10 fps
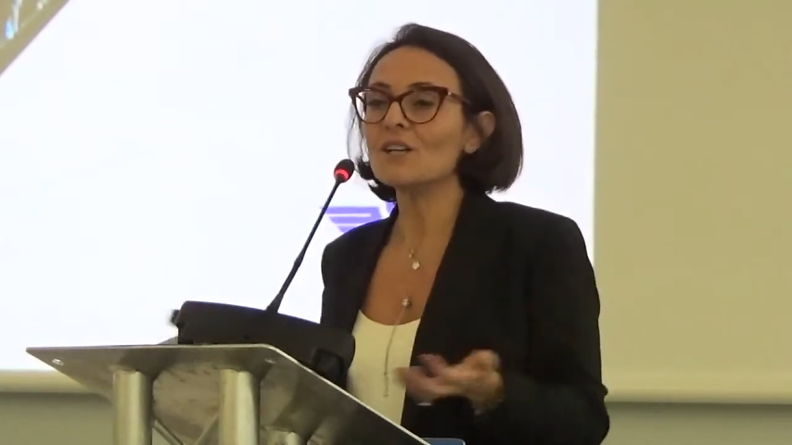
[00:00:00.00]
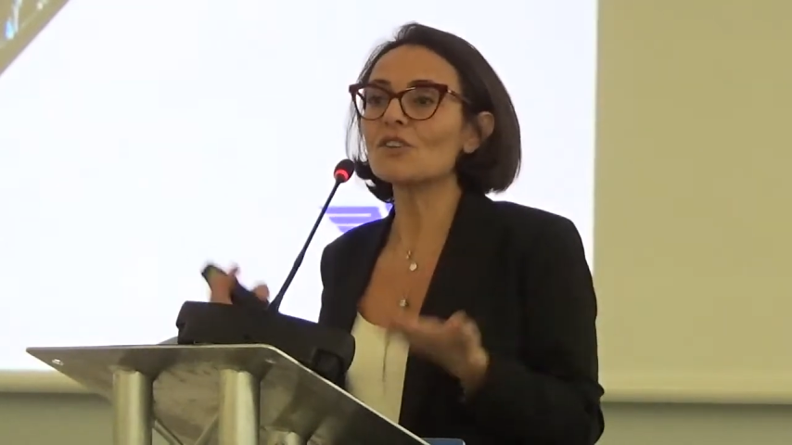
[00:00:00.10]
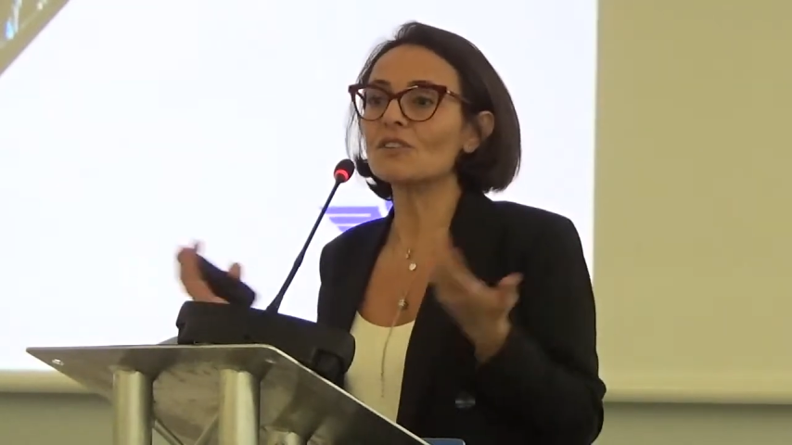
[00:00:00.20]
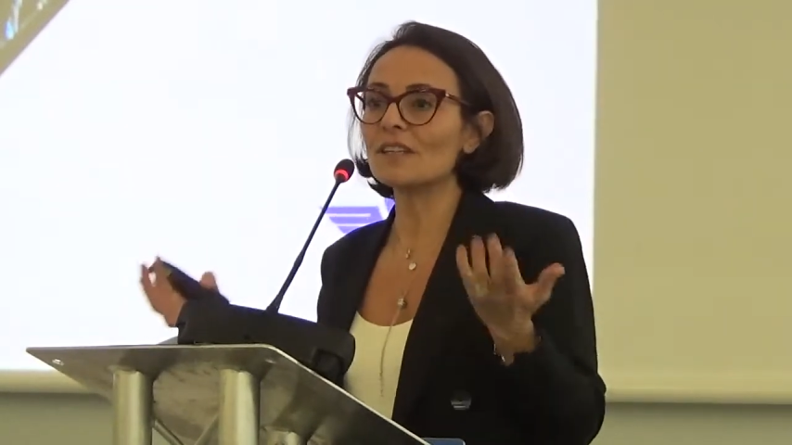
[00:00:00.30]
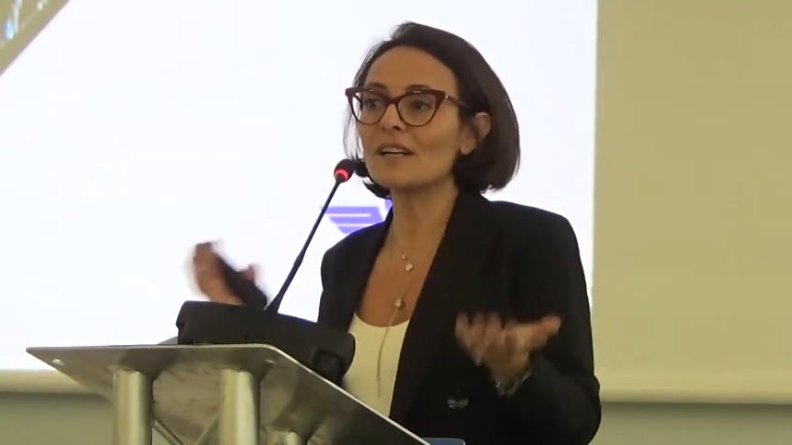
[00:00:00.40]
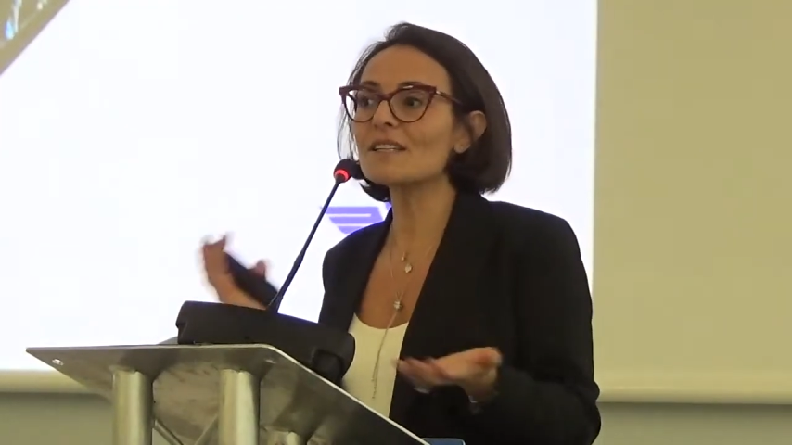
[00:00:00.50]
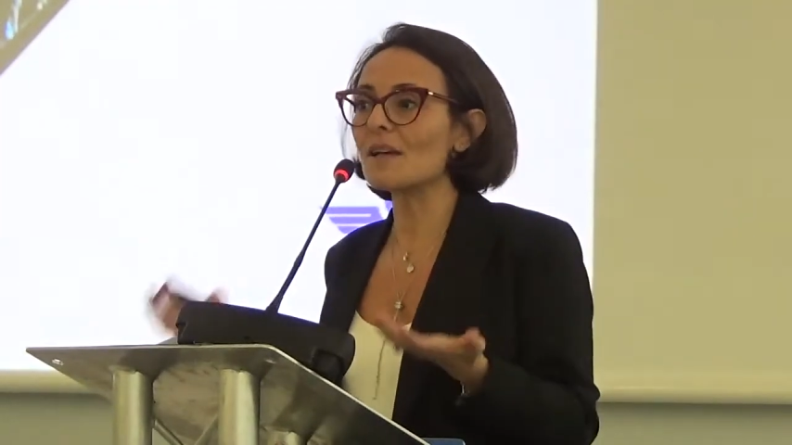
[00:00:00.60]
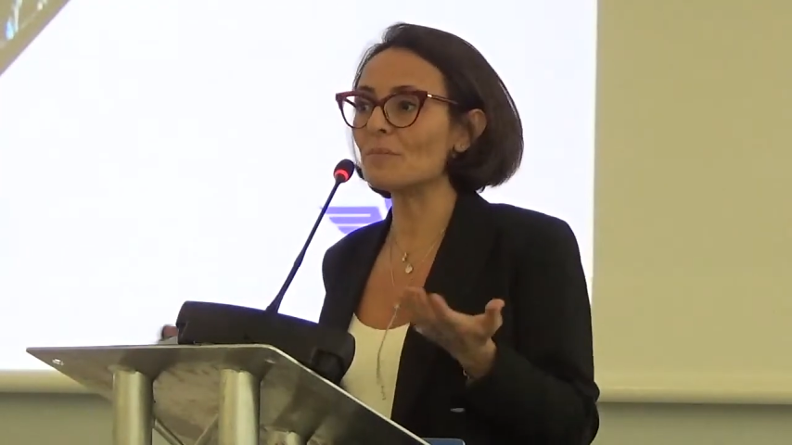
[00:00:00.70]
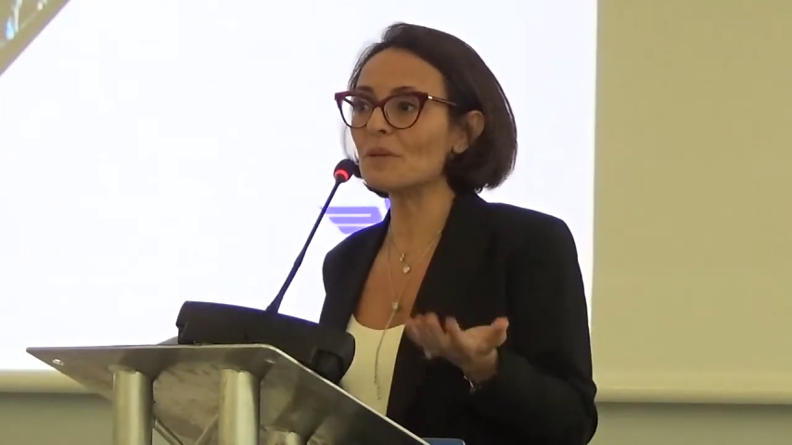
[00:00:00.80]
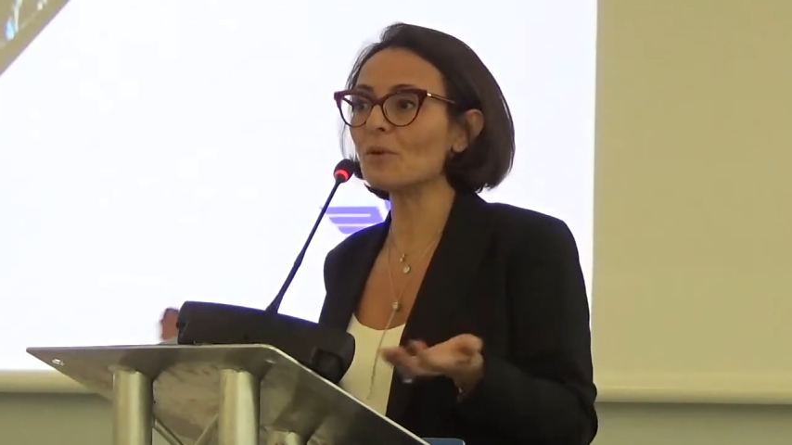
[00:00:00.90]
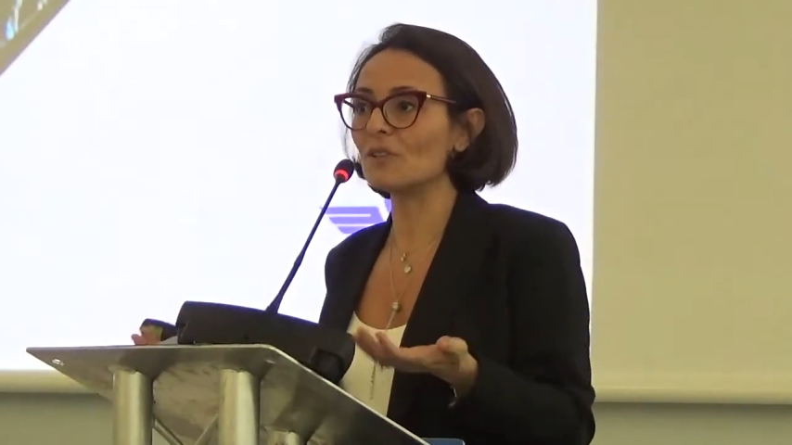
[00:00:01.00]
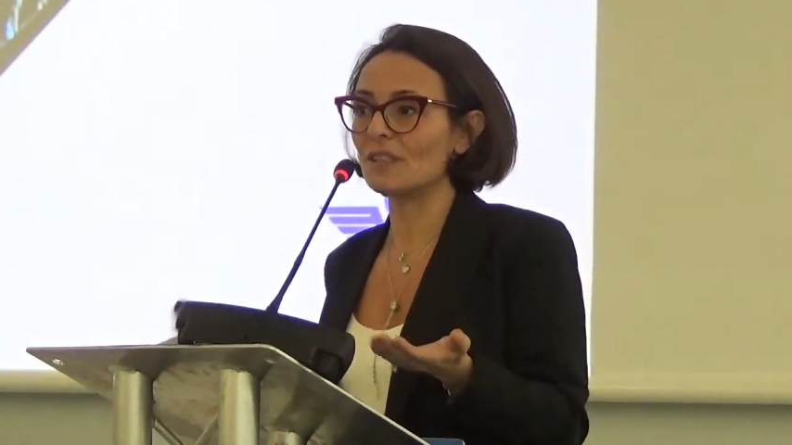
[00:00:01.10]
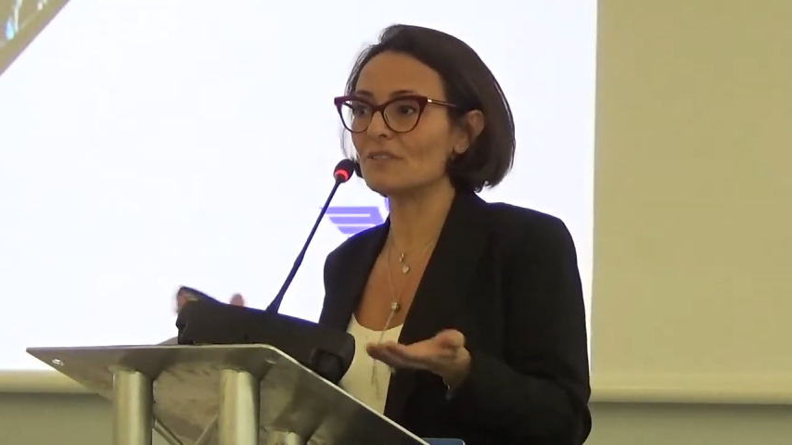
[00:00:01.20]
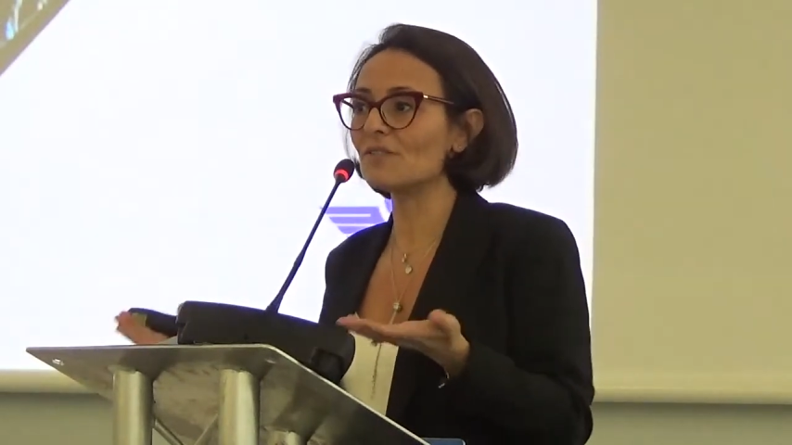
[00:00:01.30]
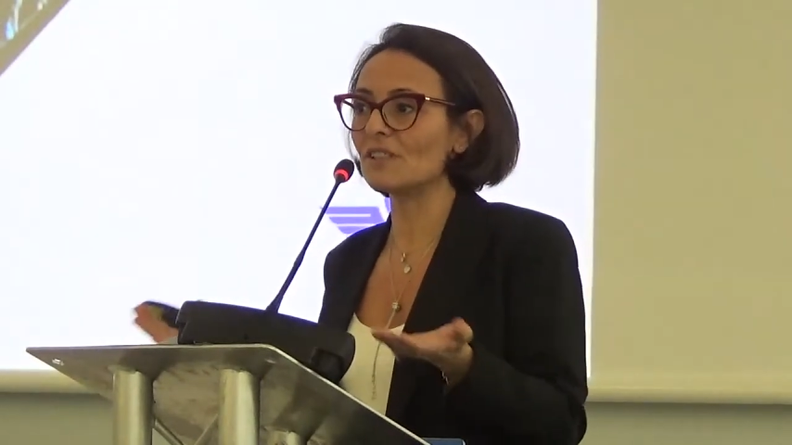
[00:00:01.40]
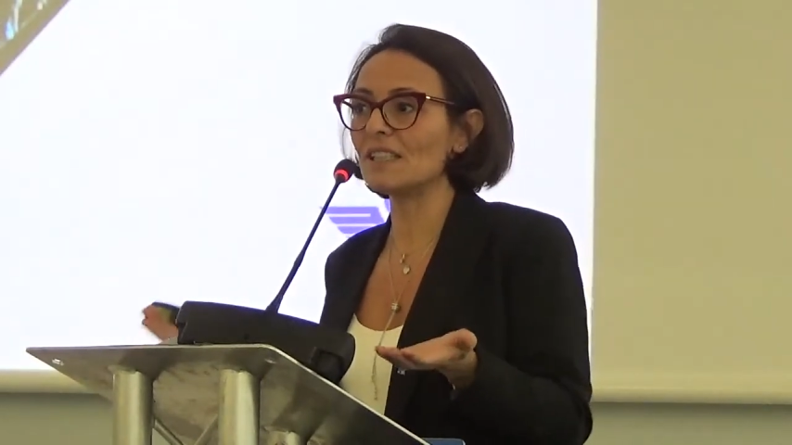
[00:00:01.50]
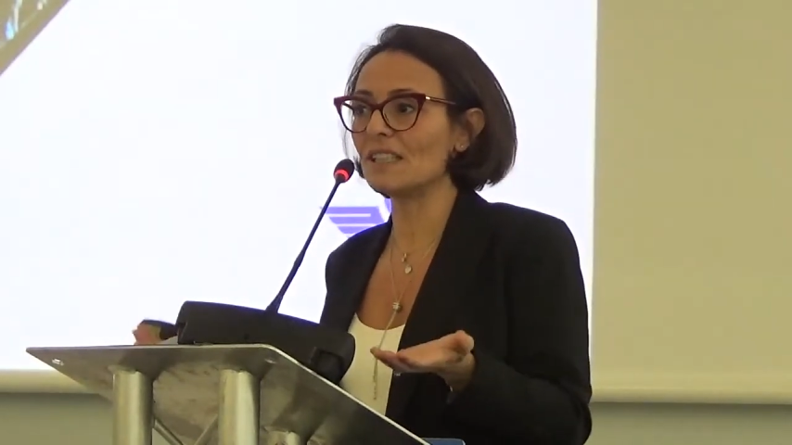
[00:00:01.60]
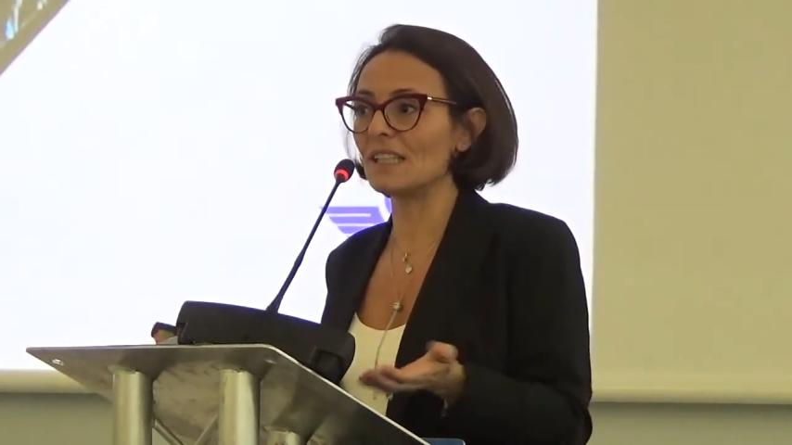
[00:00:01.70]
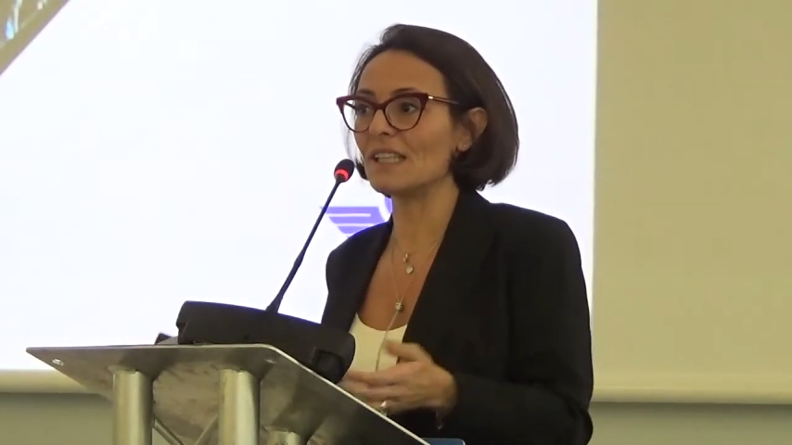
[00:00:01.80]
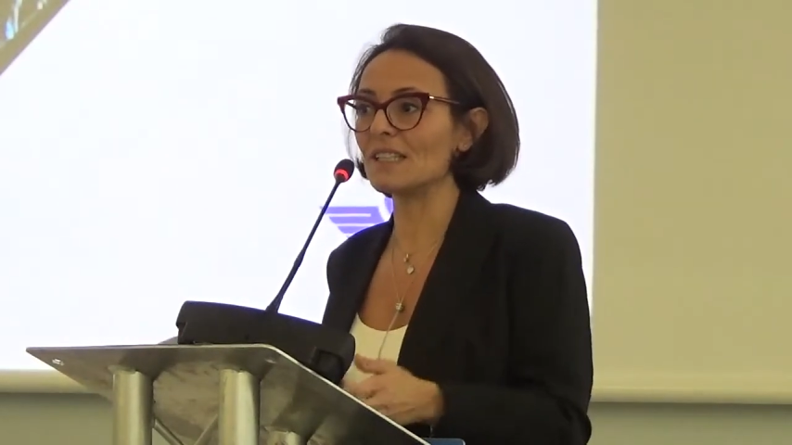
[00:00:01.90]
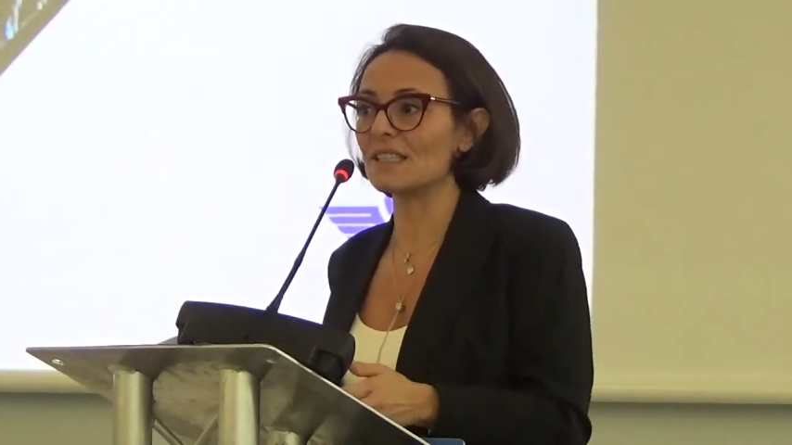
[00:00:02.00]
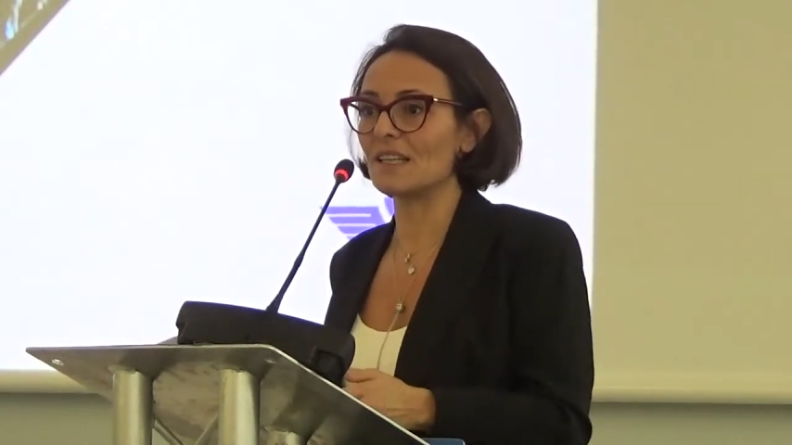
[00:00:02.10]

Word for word: So there are some people that really need,